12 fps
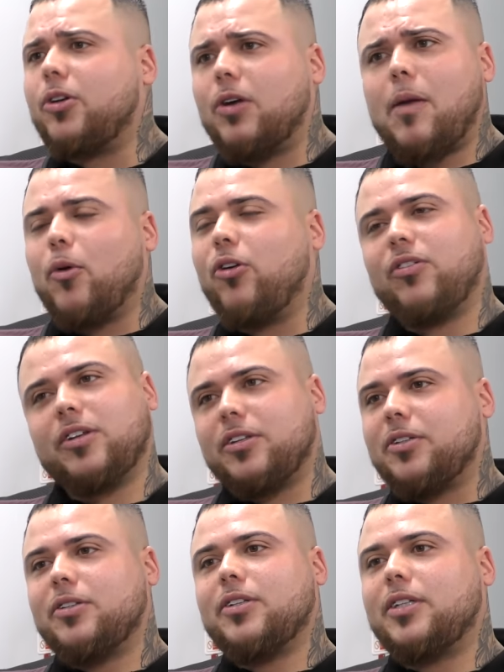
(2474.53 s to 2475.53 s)
you ain't
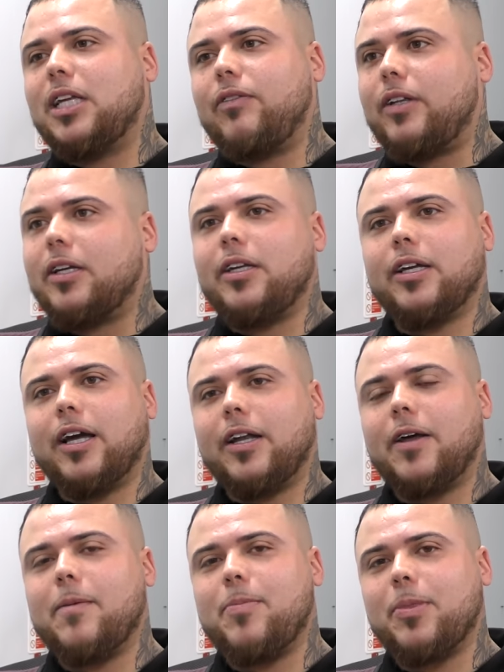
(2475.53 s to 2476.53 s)
moving Stevie D
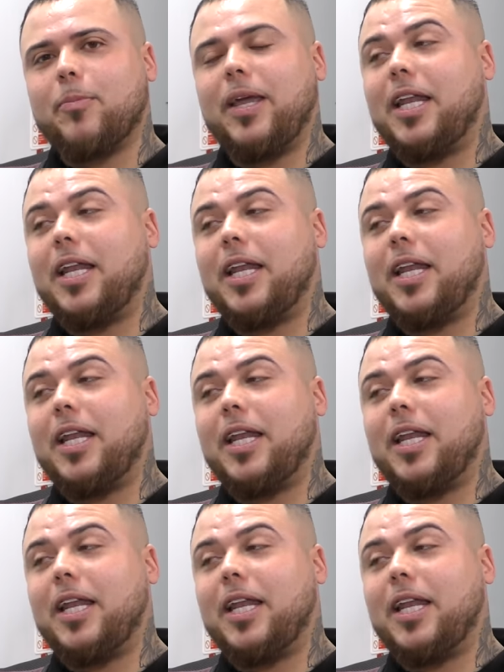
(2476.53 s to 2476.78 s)
and um,